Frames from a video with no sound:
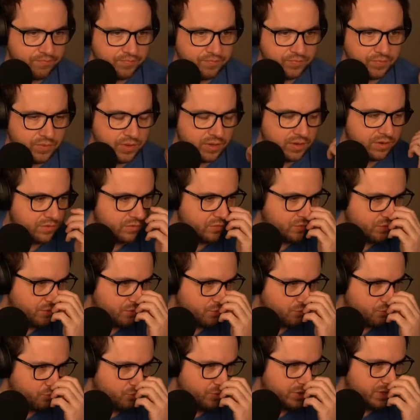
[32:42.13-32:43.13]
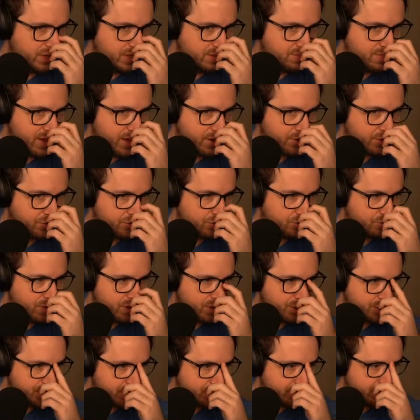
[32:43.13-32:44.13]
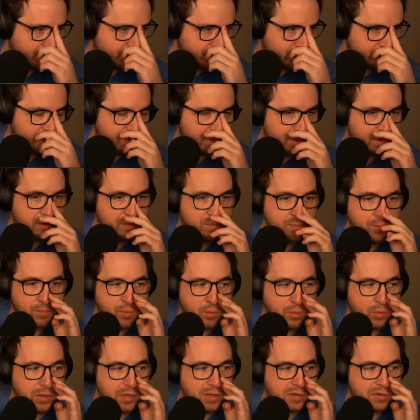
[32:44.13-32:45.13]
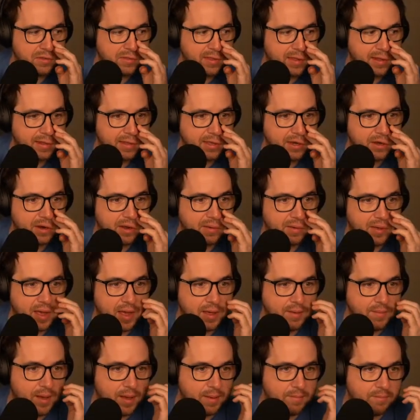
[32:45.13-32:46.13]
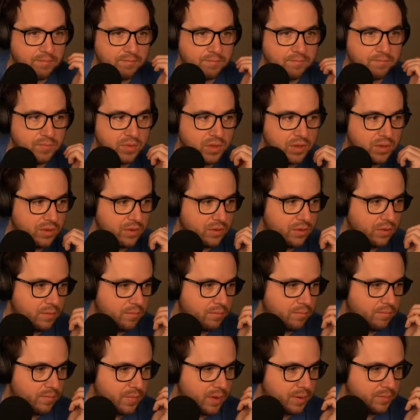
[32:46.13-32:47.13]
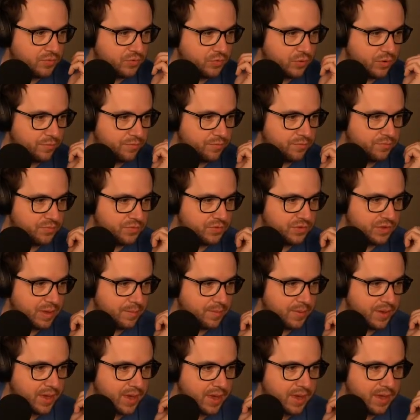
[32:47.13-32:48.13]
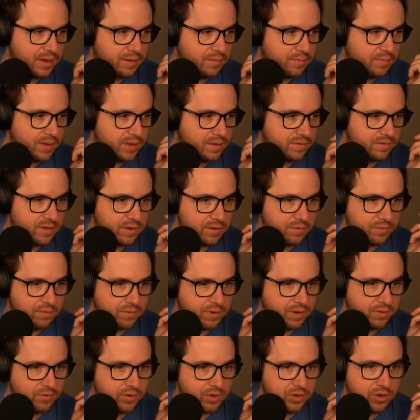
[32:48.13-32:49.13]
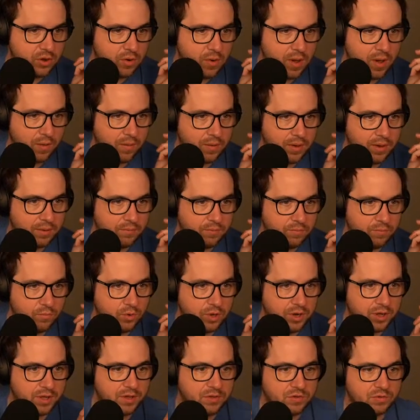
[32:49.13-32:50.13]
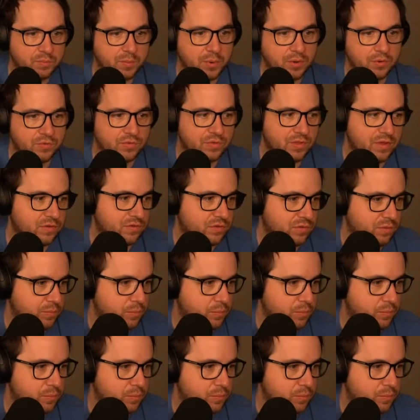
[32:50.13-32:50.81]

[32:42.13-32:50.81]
it doesn't really matter too much, I wouldn't expect. But we'll get to that later. I'm sort of skipping ahead because I don't even know how I want to expose this.